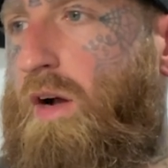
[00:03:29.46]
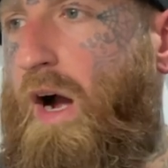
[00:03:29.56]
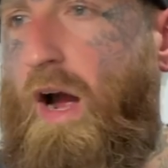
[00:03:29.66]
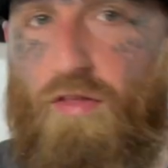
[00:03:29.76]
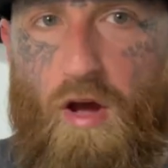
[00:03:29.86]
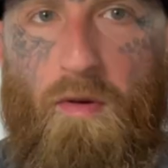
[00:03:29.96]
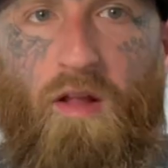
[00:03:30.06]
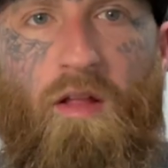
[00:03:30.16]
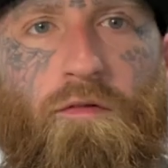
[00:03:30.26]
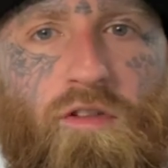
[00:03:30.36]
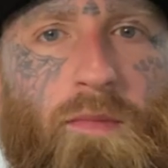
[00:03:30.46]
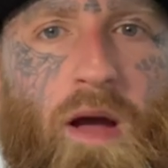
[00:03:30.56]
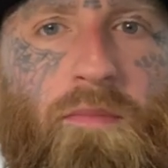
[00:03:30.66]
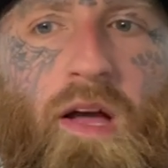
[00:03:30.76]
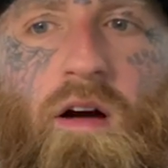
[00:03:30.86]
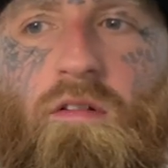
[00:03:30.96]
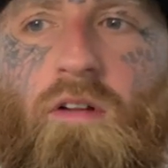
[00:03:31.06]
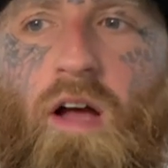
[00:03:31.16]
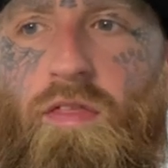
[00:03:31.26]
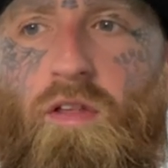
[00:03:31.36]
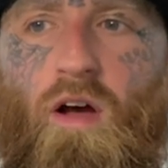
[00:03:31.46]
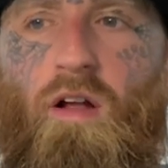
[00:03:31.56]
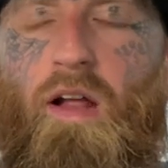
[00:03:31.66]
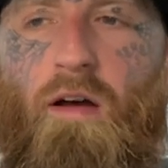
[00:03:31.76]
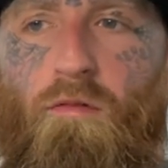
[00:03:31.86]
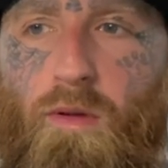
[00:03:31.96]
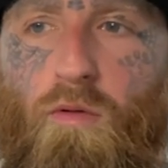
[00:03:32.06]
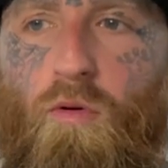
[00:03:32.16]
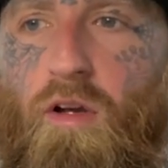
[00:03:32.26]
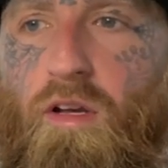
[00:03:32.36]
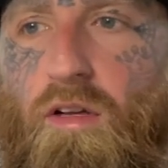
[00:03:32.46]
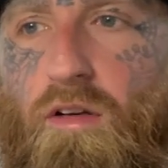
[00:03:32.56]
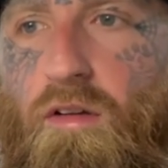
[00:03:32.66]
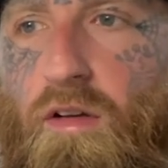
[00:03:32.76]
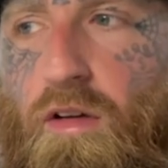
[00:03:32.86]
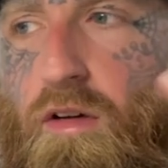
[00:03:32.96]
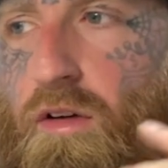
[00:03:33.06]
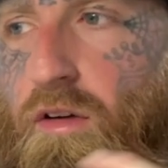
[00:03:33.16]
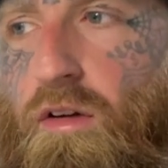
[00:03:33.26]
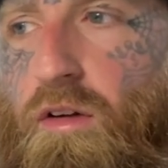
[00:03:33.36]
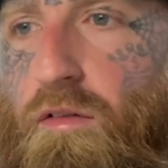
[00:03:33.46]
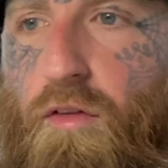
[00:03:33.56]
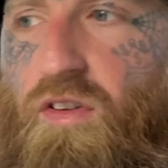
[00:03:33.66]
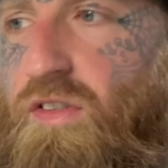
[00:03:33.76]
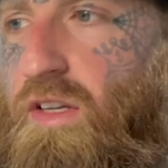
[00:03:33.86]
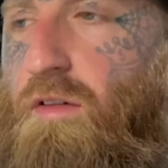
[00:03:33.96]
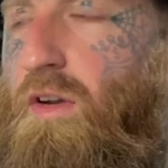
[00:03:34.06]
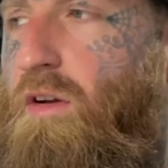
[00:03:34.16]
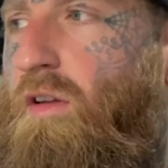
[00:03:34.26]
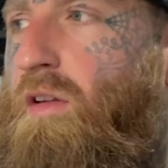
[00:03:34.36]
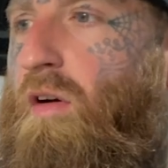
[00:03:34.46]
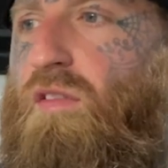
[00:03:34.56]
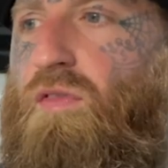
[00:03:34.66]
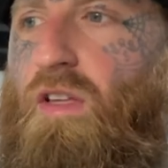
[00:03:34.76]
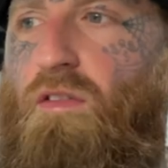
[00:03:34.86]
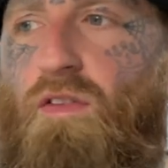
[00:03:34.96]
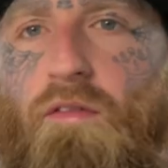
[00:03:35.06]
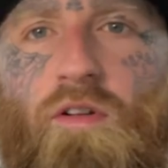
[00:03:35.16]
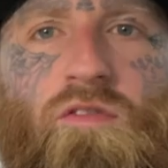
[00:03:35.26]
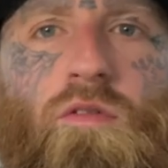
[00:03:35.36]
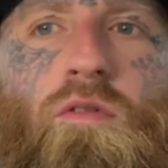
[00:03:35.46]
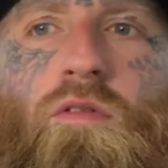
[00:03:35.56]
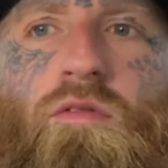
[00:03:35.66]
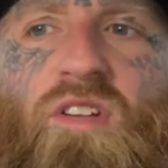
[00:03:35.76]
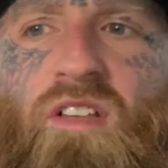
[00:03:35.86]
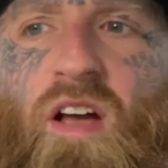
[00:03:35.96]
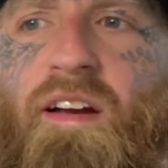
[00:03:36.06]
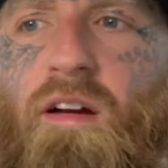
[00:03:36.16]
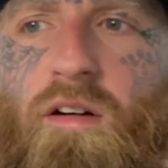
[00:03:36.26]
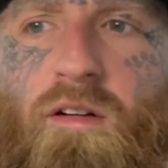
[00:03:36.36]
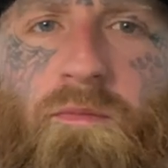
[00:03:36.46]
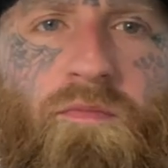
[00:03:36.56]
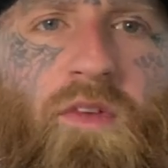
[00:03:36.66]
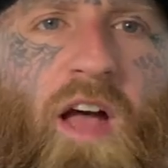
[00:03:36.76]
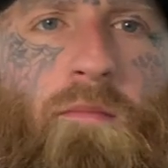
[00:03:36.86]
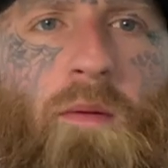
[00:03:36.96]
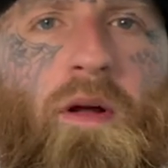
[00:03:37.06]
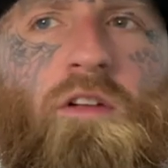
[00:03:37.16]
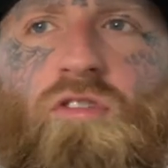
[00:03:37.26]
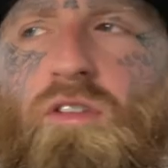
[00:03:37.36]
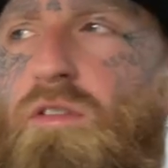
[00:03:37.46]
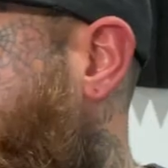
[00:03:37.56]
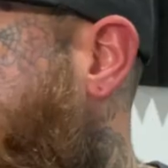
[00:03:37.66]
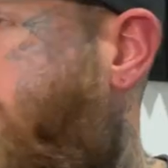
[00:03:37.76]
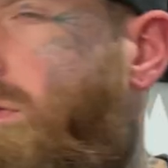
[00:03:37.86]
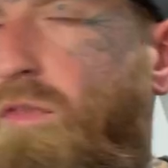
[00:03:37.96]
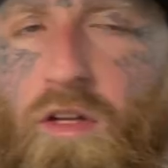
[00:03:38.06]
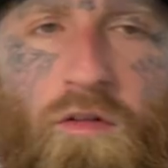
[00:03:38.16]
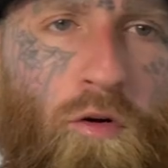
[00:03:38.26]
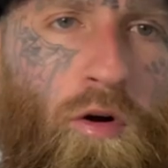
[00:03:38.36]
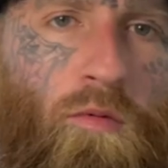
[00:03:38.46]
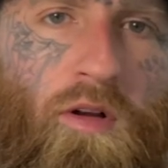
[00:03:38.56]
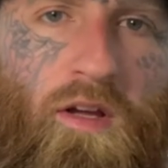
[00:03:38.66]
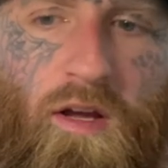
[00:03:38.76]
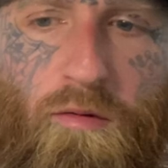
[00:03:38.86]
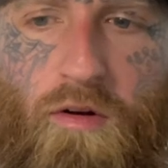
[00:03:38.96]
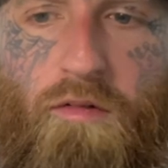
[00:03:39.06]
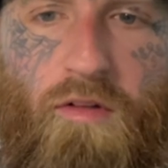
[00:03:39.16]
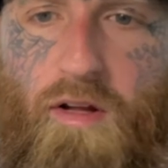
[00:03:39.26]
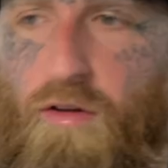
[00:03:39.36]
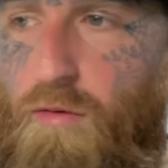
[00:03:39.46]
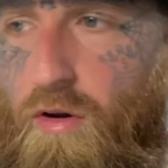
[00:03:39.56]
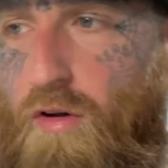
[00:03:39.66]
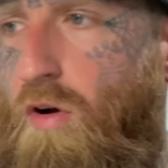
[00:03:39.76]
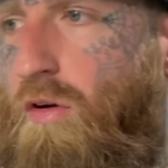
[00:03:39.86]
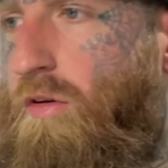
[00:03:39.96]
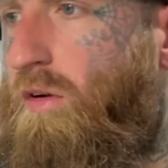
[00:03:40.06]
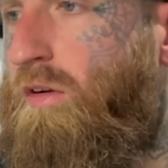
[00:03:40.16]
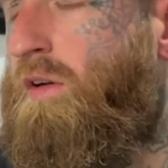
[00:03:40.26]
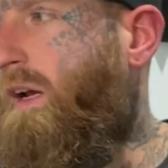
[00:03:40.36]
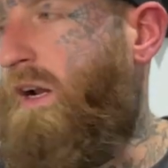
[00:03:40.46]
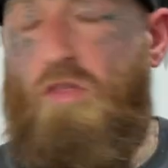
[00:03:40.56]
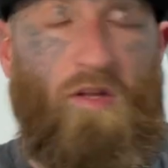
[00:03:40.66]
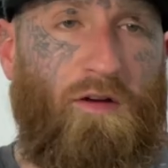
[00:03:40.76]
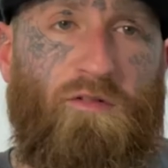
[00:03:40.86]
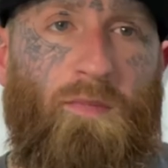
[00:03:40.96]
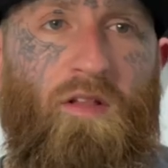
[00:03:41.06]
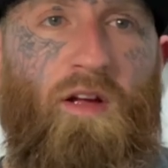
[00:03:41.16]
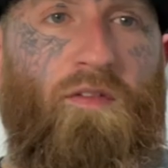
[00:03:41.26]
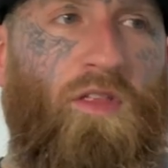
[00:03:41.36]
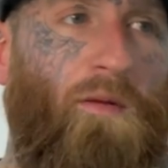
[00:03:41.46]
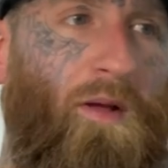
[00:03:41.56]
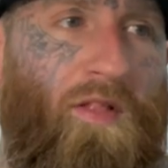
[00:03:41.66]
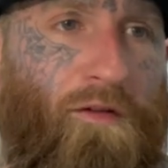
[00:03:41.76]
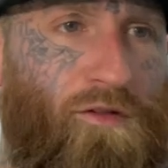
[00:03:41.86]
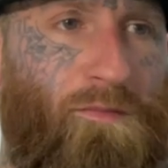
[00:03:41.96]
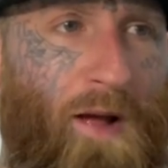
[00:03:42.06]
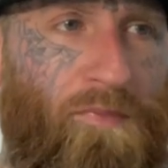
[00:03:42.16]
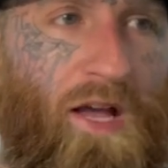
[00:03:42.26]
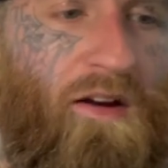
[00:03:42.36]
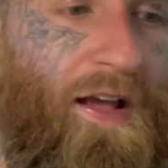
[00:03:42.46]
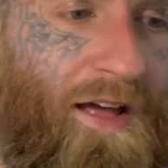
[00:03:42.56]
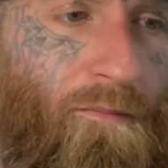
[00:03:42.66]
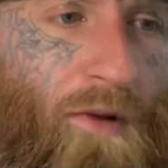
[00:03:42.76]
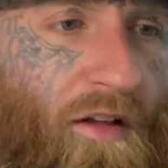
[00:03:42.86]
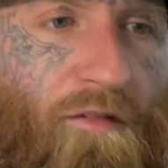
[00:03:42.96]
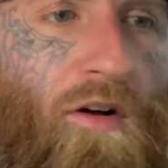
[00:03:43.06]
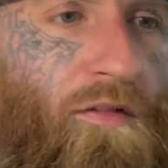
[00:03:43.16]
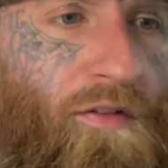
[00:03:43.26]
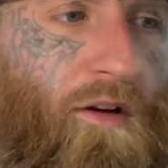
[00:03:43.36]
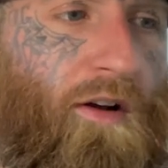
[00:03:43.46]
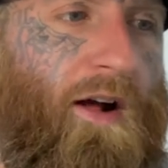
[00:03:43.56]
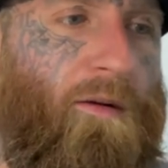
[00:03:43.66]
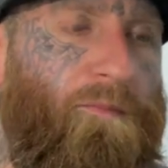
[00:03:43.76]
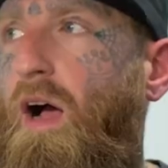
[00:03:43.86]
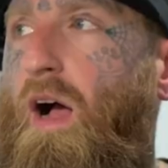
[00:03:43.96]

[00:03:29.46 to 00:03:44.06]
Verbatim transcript: I thought my life was mapped out. I thought I would be working for the city of Erie till I was 55 years old, retire, have my pension, benefits, 401k, whatever the hell you want to call it all. And I thought that was my life. I thought my life was mapped out and I had my life all figured out.